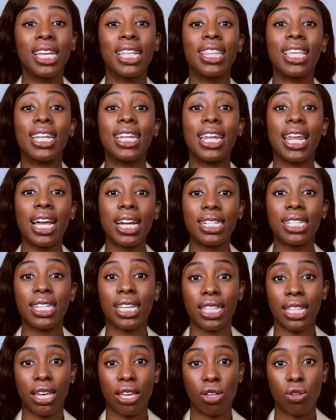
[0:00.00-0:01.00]
The next
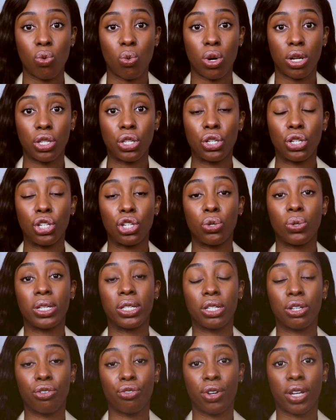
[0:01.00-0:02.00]
thing that you'll want to do
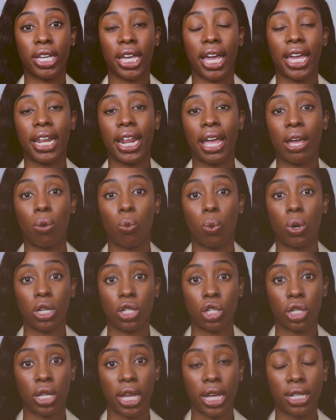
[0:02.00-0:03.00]
is create a
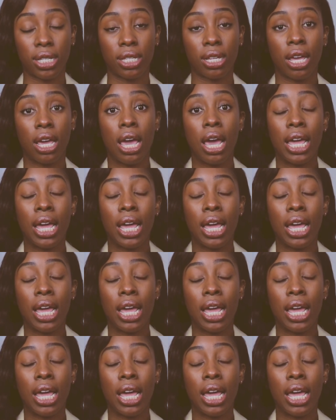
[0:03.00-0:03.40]
wish list.